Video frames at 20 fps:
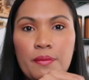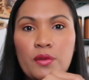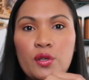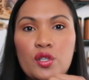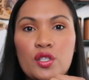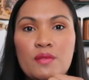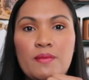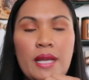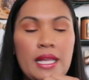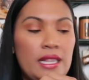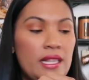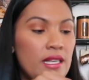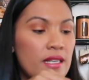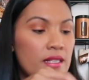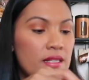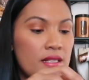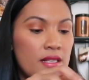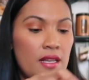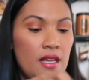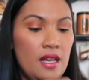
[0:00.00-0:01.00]

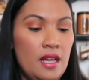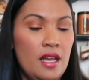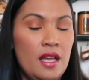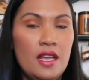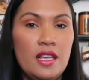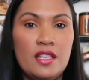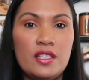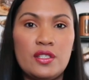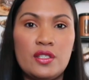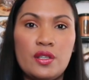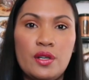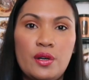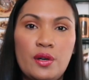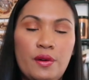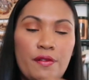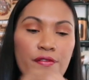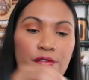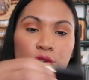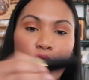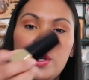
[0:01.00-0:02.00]
cosmetics.
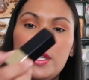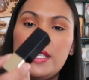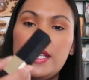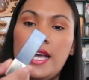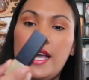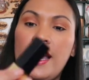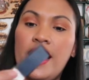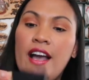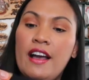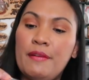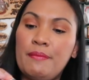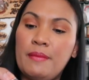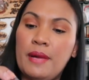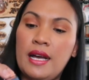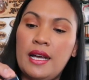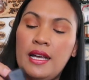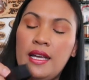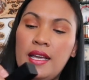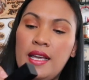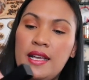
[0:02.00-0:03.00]
So first I have
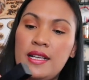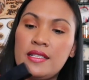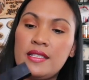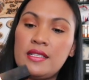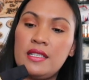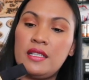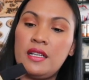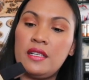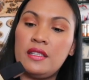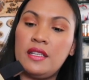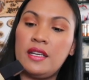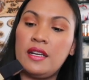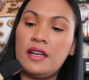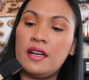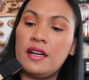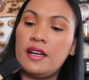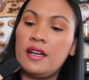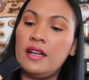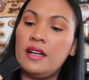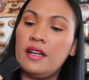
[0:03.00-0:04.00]
my Estee
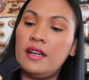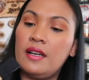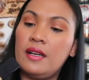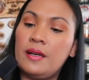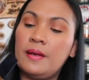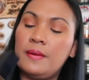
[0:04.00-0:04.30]
Lauder